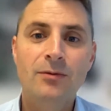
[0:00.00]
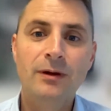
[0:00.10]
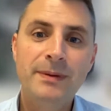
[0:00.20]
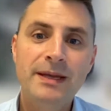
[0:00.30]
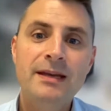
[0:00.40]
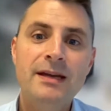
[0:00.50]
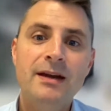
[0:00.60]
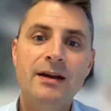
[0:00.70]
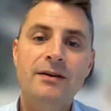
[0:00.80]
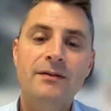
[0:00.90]
will
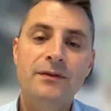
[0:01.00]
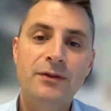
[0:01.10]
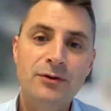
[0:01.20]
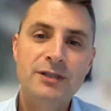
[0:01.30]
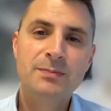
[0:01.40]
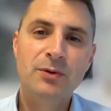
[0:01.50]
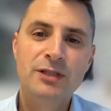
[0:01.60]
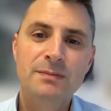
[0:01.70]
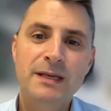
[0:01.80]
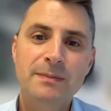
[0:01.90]
be for those
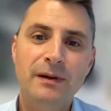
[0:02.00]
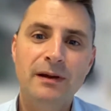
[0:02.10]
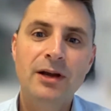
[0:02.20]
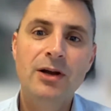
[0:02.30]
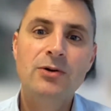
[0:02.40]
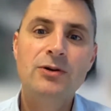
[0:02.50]
sports people